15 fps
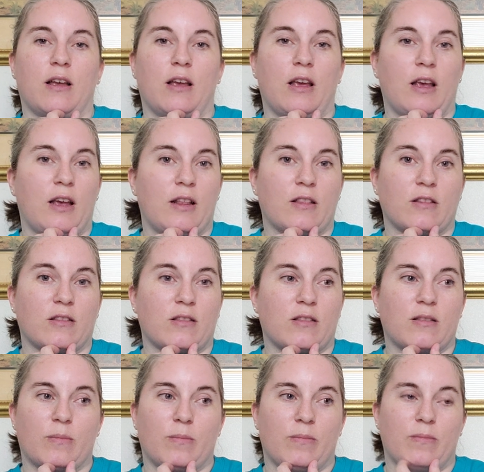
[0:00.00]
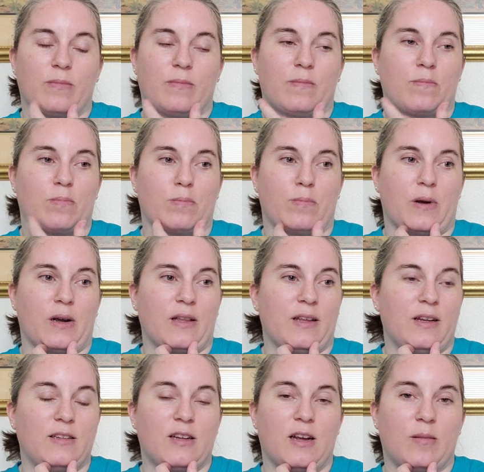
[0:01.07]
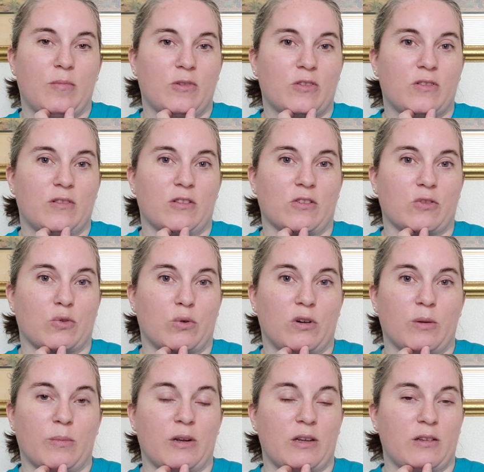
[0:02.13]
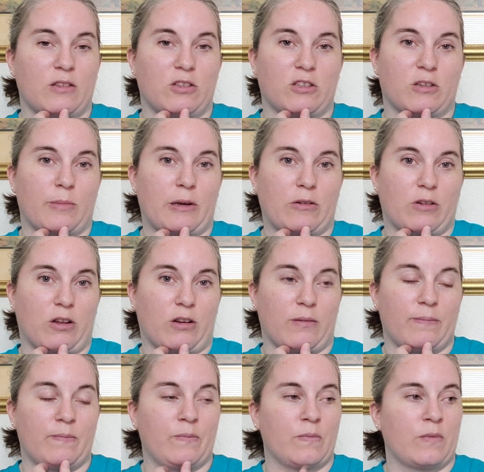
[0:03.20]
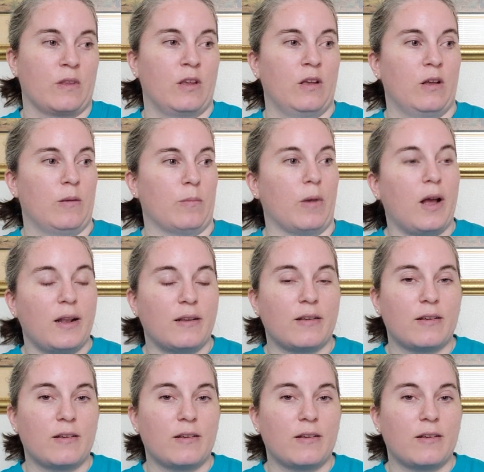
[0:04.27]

And by that time, the storm had just about done. But